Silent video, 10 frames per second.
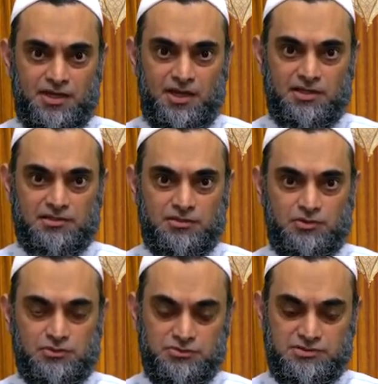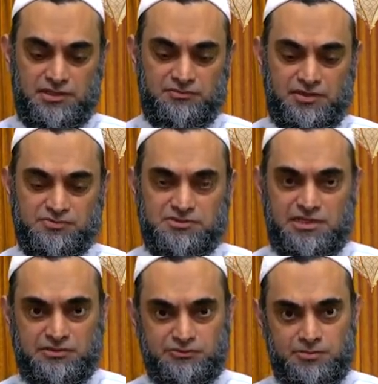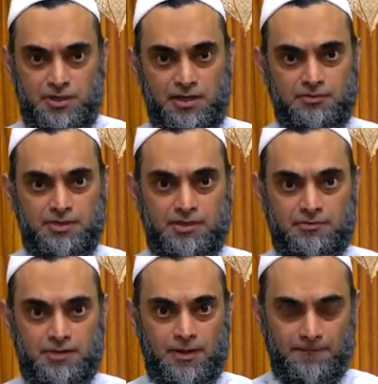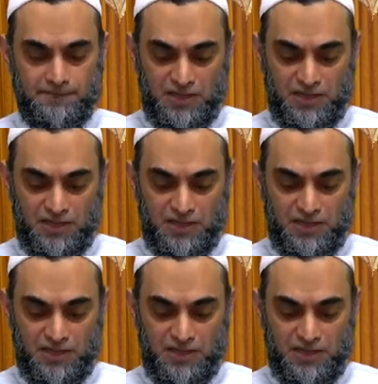and they want to save themselves from every evil,